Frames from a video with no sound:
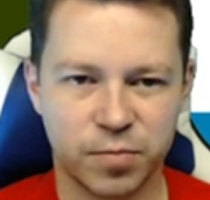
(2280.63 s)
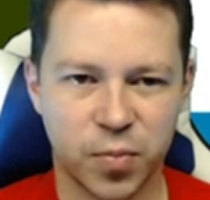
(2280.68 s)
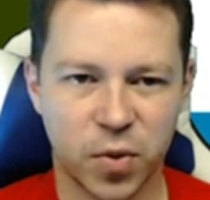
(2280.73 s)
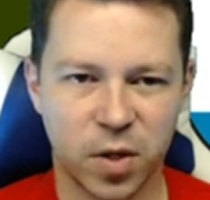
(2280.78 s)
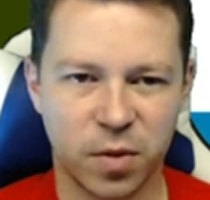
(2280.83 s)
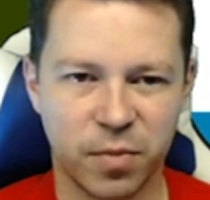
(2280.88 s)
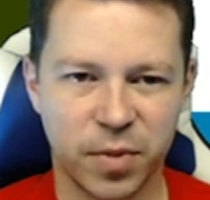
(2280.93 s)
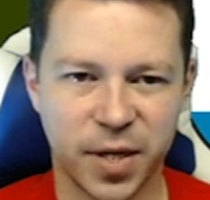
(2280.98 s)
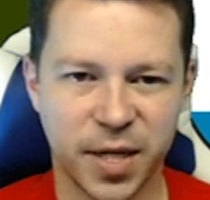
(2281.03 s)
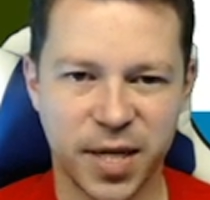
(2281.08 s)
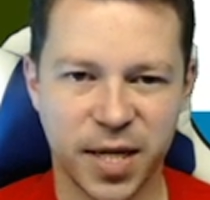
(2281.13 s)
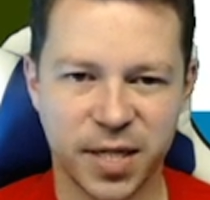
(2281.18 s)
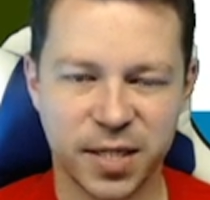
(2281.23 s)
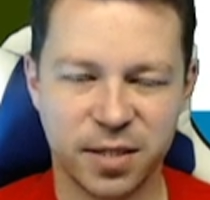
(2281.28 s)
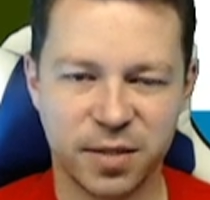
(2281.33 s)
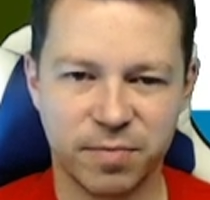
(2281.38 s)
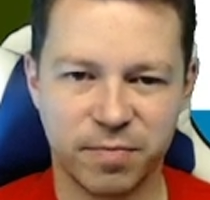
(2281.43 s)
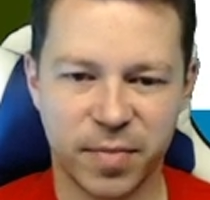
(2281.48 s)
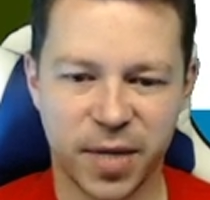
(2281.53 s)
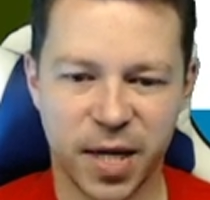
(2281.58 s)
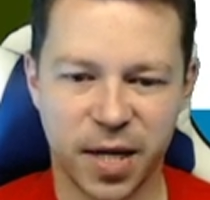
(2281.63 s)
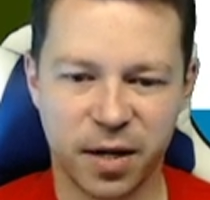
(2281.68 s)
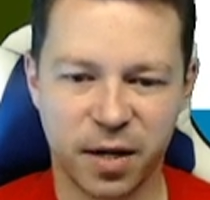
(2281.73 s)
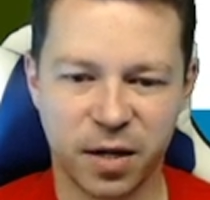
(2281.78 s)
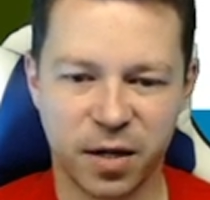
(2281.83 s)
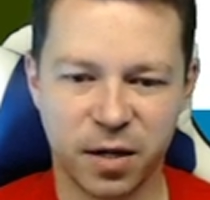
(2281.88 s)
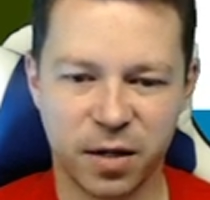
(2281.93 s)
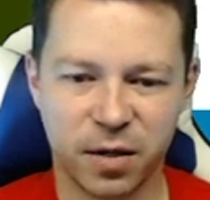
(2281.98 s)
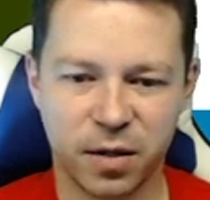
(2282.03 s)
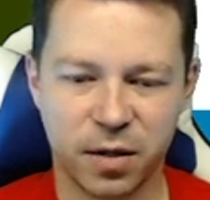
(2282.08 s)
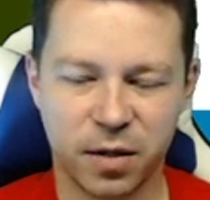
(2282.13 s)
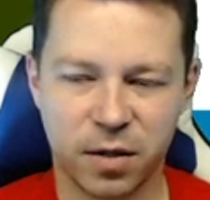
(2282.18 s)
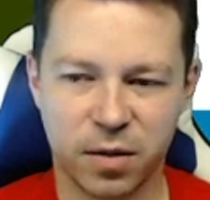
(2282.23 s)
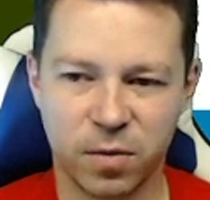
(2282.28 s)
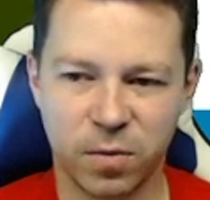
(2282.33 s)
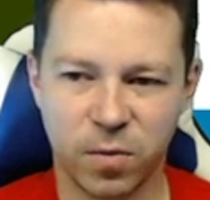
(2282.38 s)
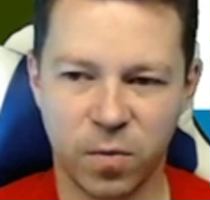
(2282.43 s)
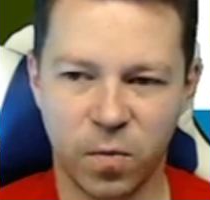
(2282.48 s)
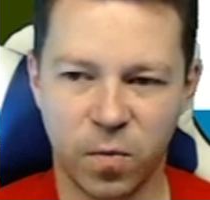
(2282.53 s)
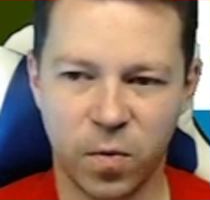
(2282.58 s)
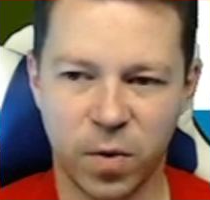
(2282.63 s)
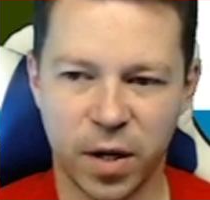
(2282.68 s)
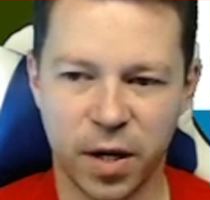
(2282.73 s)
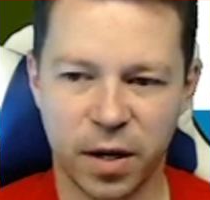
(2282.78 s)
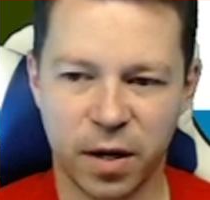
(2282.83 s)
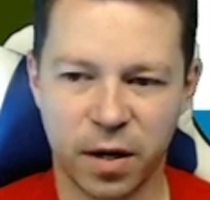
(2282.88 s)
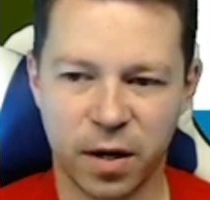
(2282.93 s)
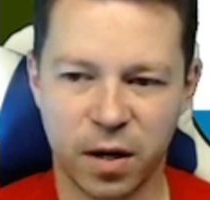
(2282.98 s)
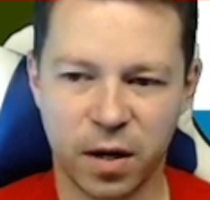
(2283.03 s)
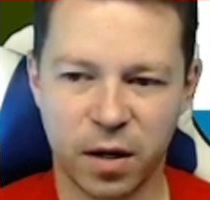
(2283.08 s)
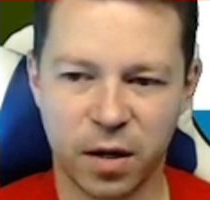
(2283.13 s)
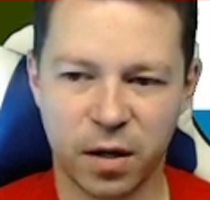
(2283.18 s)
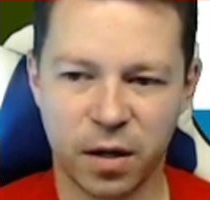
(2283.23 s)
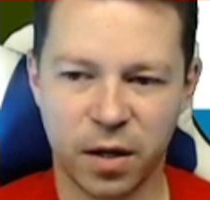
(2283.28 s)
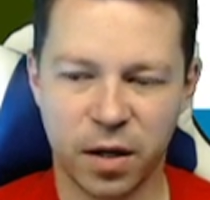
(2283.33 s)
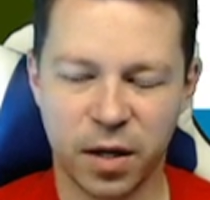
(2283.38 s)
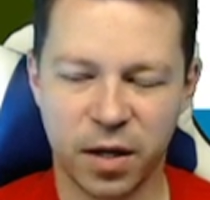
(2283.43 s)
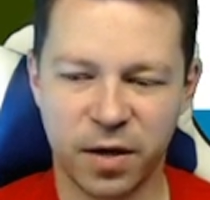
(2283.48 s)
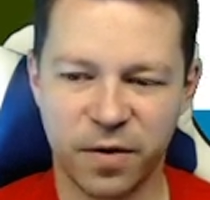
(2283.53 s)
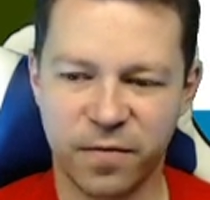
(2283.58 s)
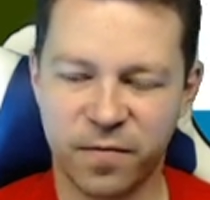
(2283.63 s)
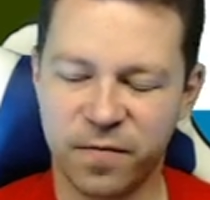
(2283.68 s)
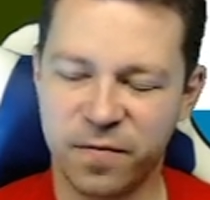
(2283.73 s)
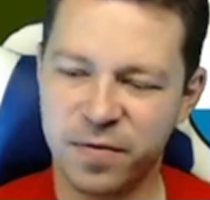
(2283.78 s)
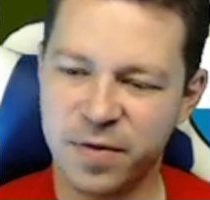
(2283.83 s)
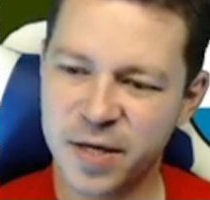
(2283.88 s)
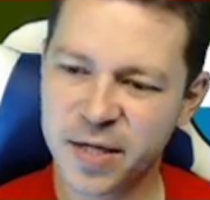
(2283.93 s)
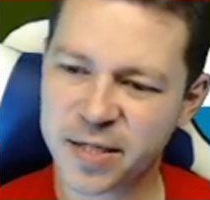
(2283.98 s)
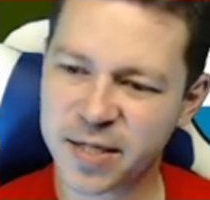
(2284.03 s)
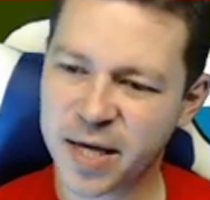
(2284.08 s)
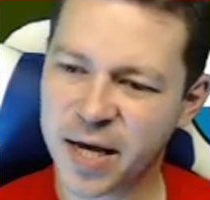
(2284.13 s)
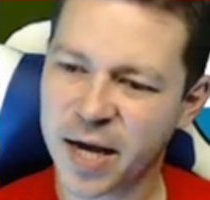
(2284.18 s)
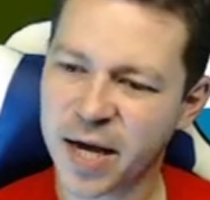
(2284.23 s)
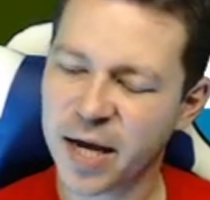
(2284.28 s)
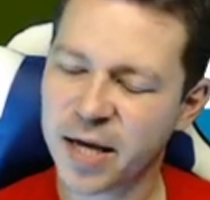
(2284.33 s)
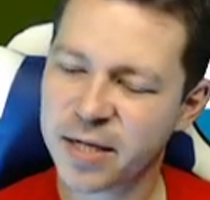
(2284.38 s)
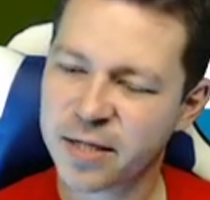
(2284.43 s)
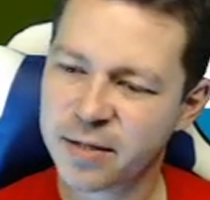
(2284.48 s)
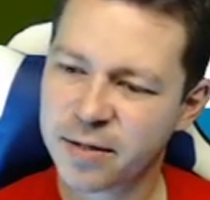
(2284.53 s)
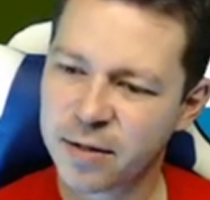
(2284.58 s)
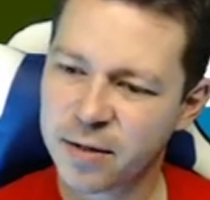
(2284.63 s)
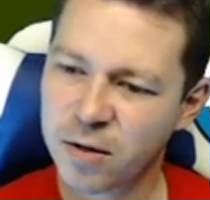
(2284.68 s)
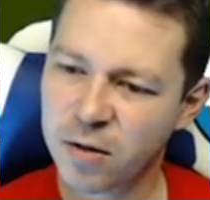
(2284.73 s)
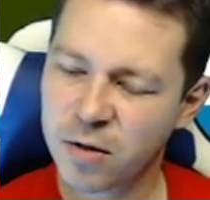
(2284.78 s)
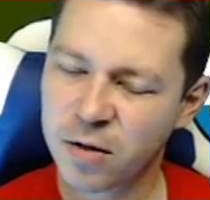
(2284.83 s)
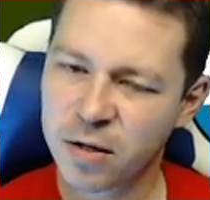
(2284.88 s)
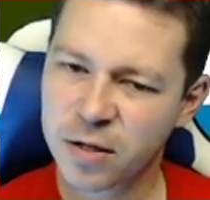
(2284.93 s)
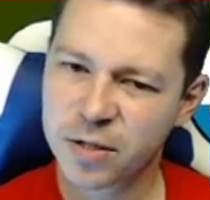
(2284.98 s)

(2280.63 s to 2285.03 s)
probably doesn't matter where if this guy has longer.